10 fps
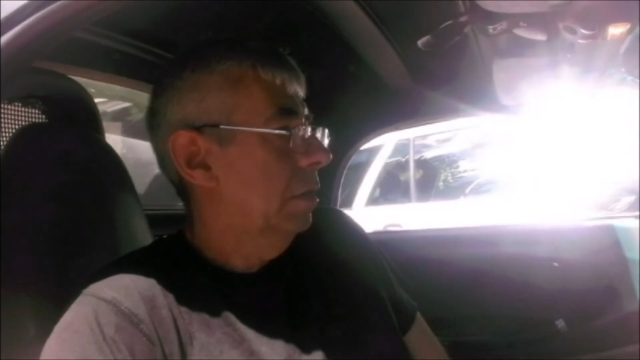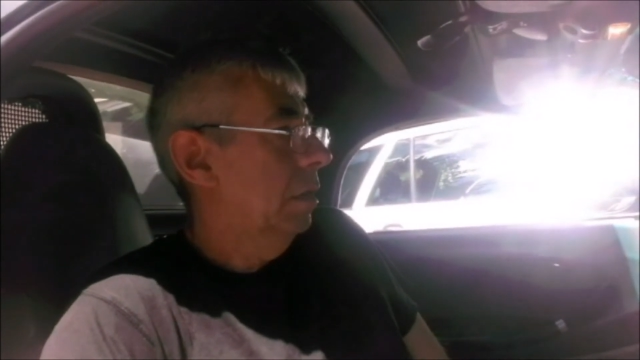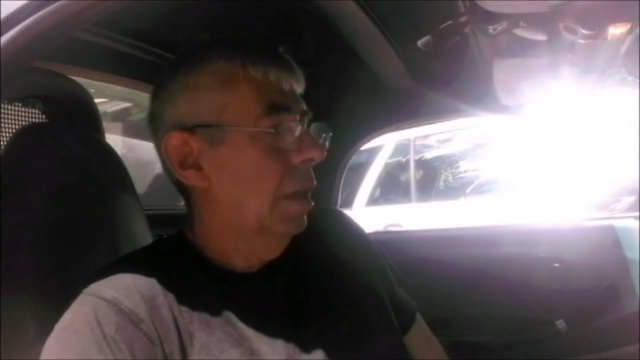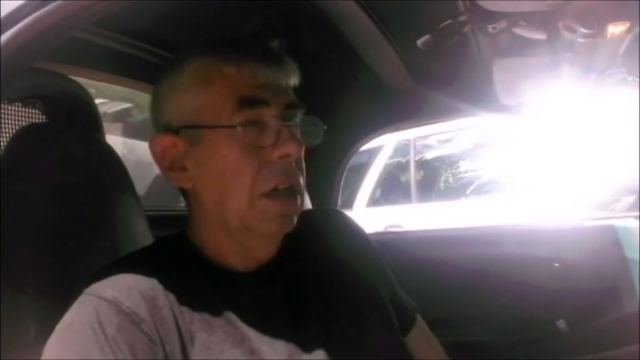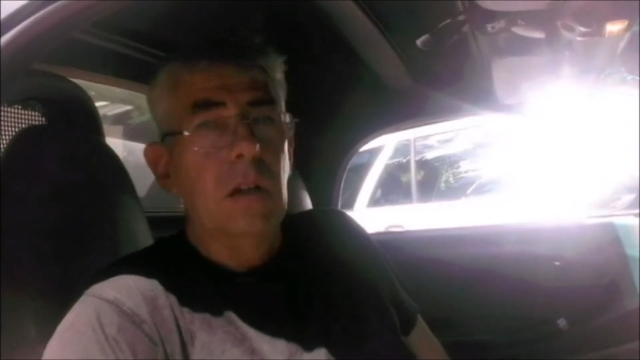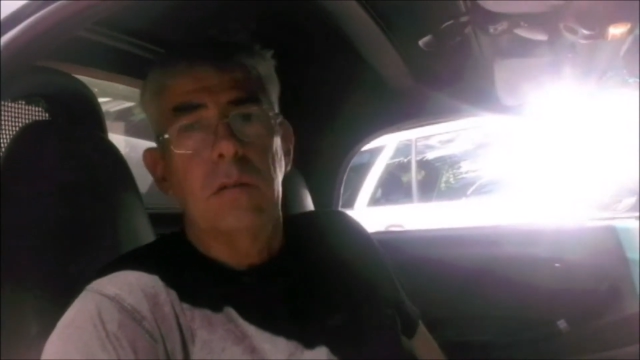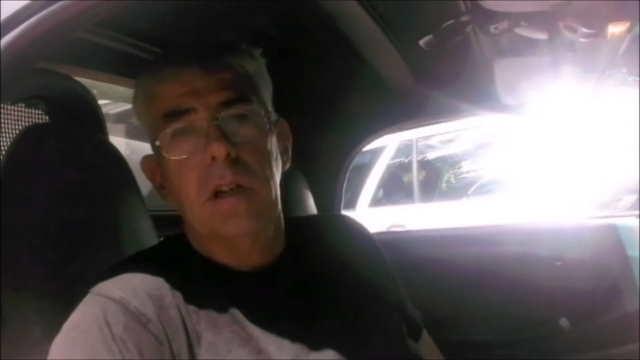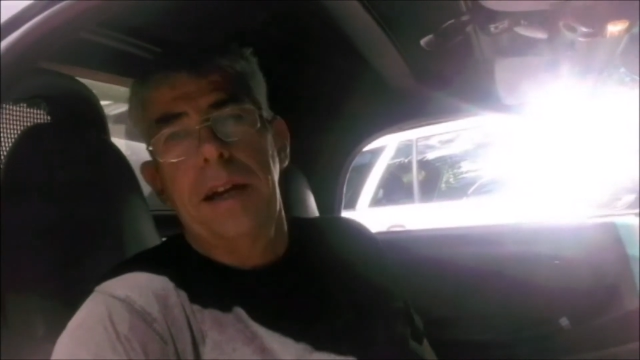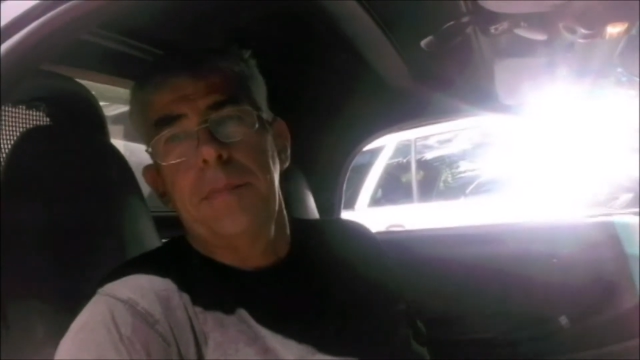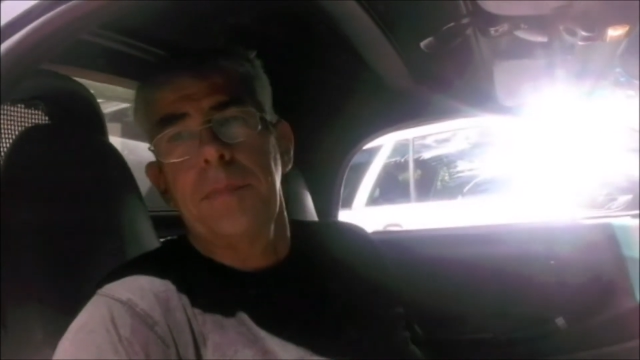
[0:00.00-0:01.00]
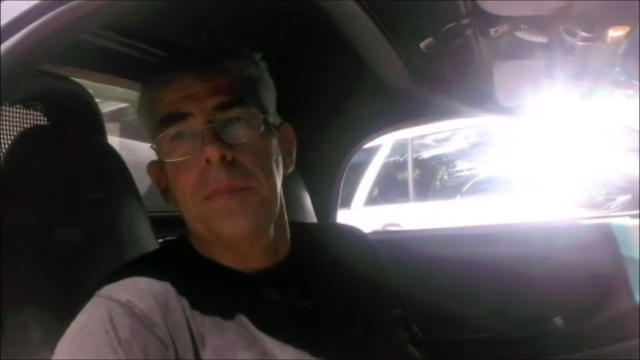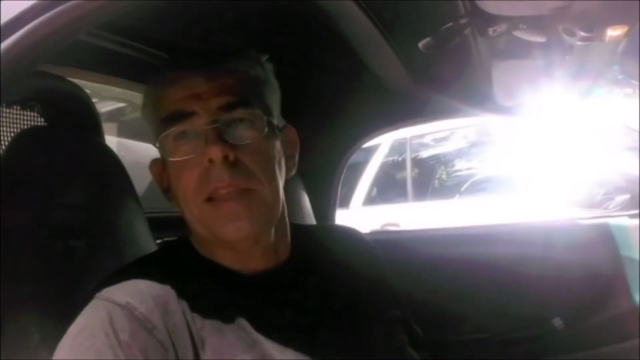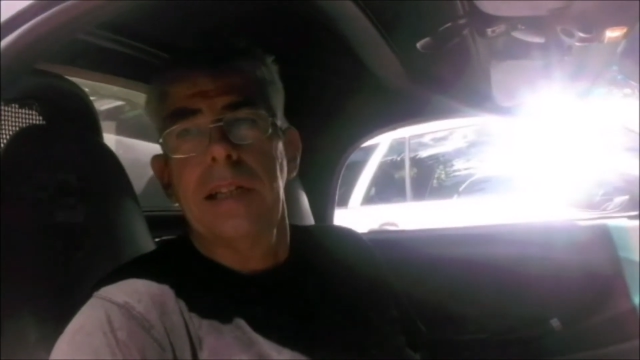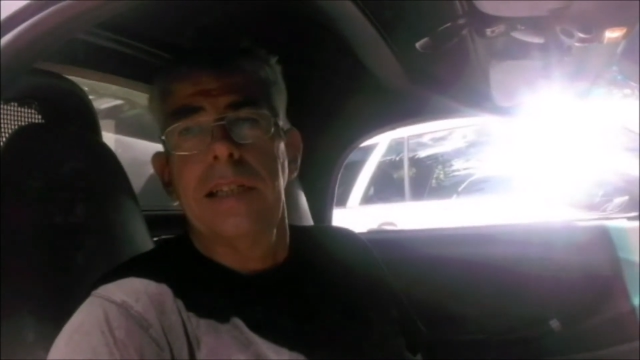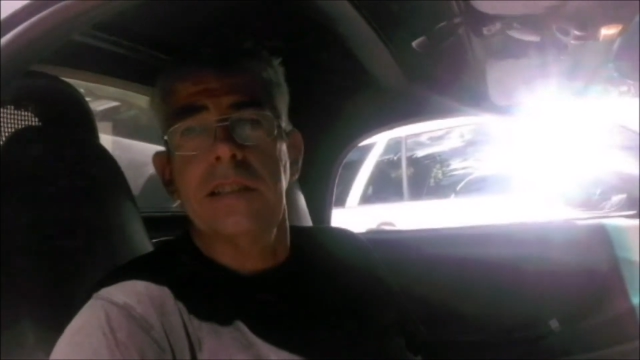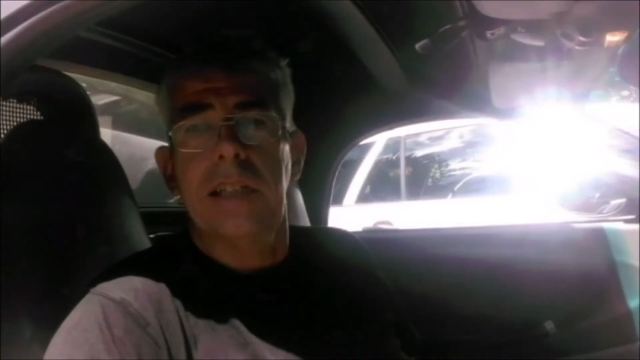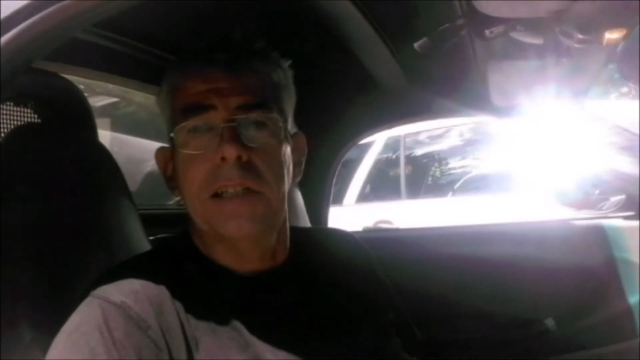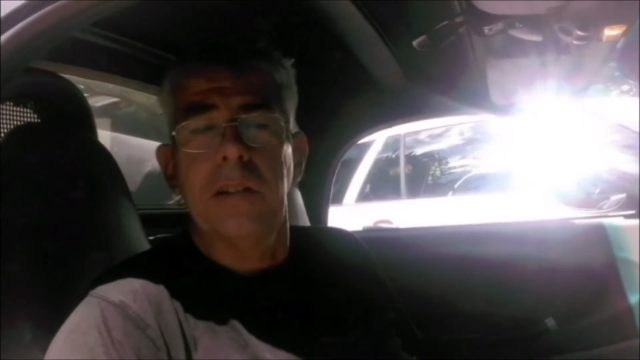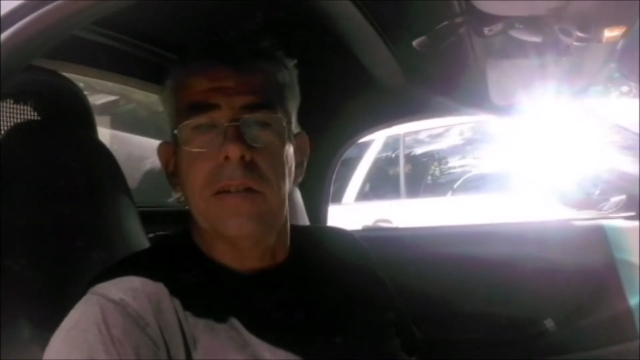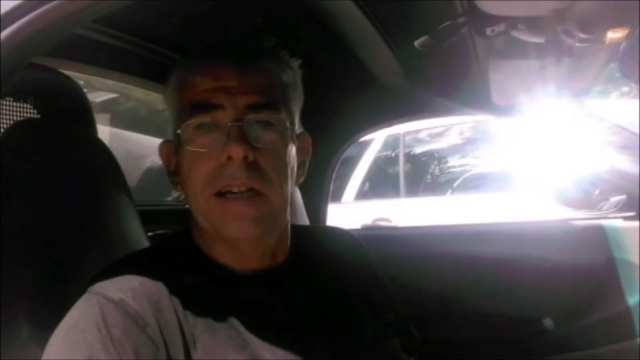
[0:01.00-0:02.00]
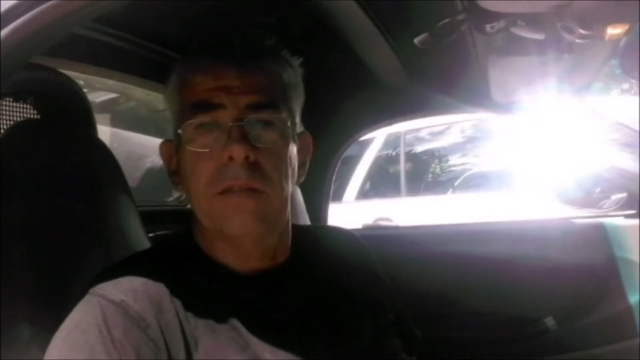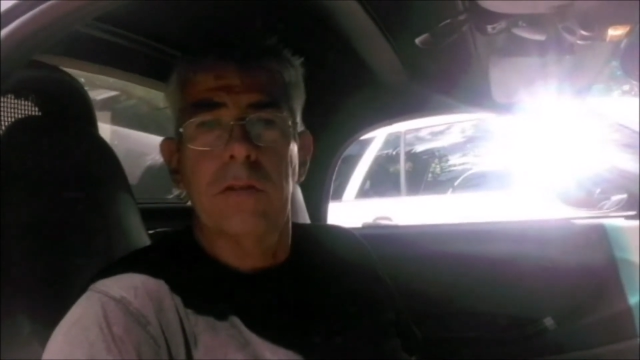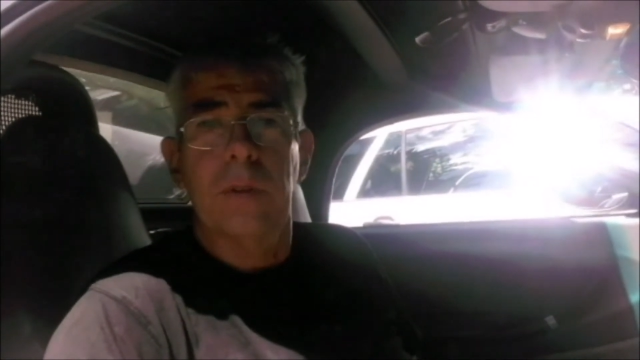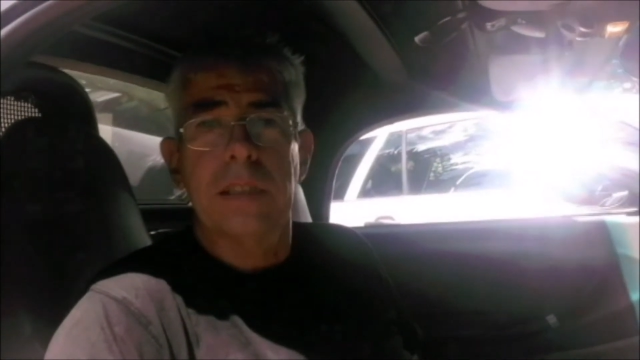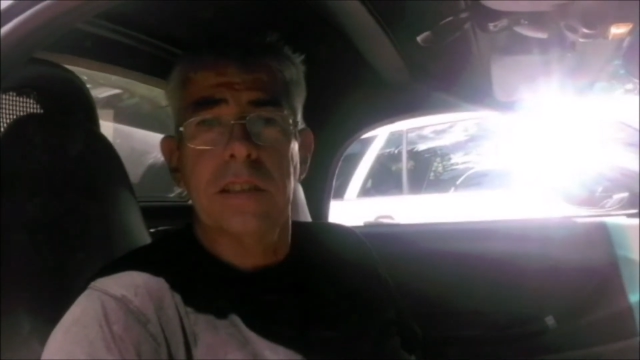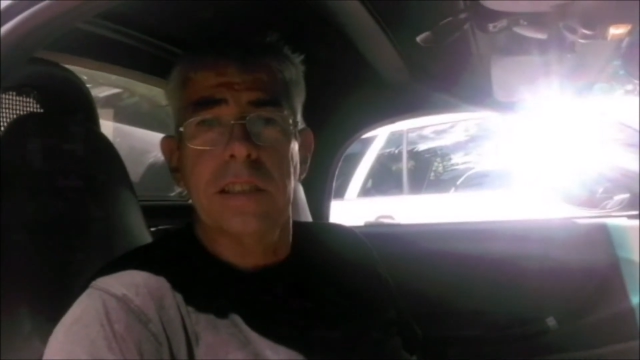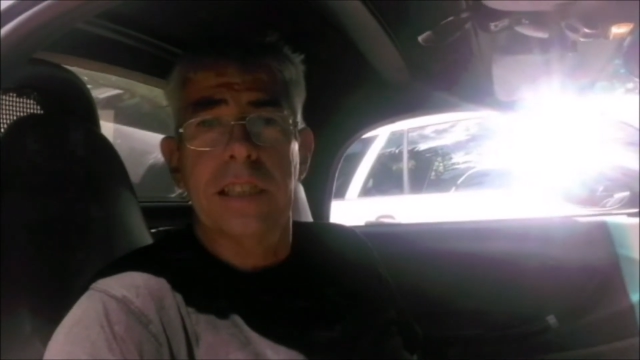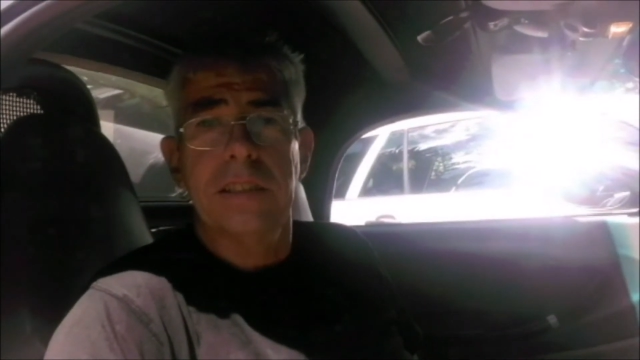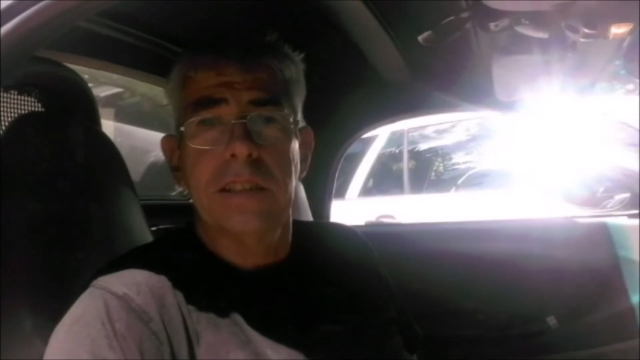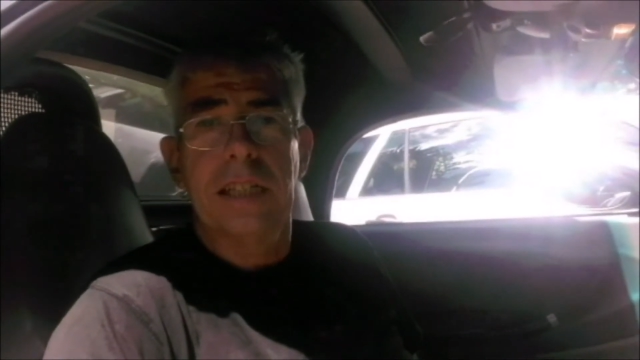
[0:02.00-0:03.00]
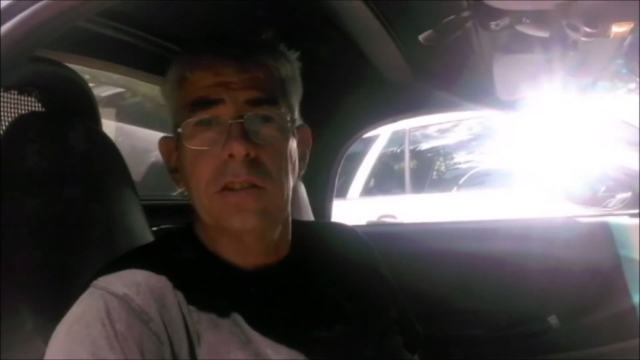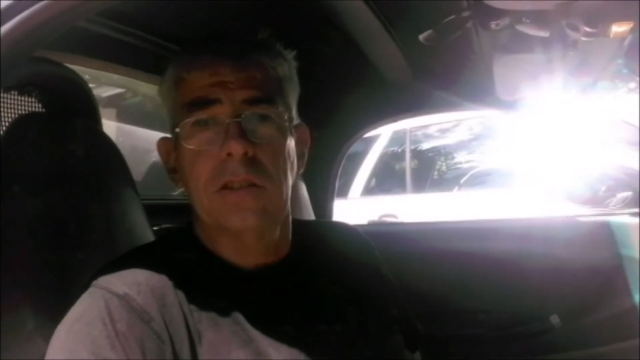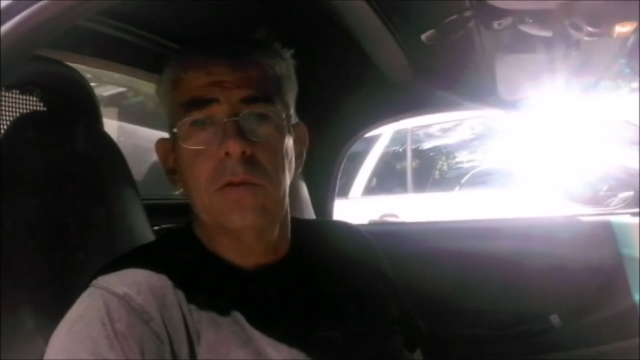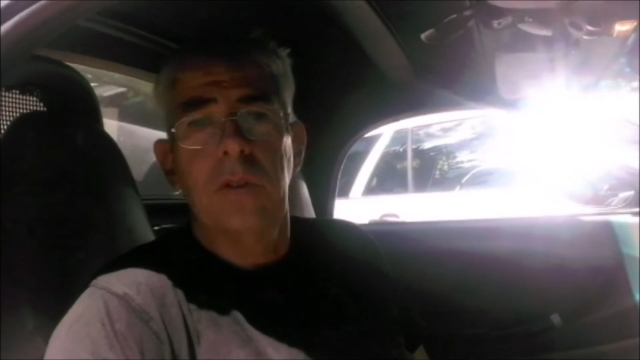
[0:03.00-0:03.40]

Right, let's take her out for a run and see how she does on a run.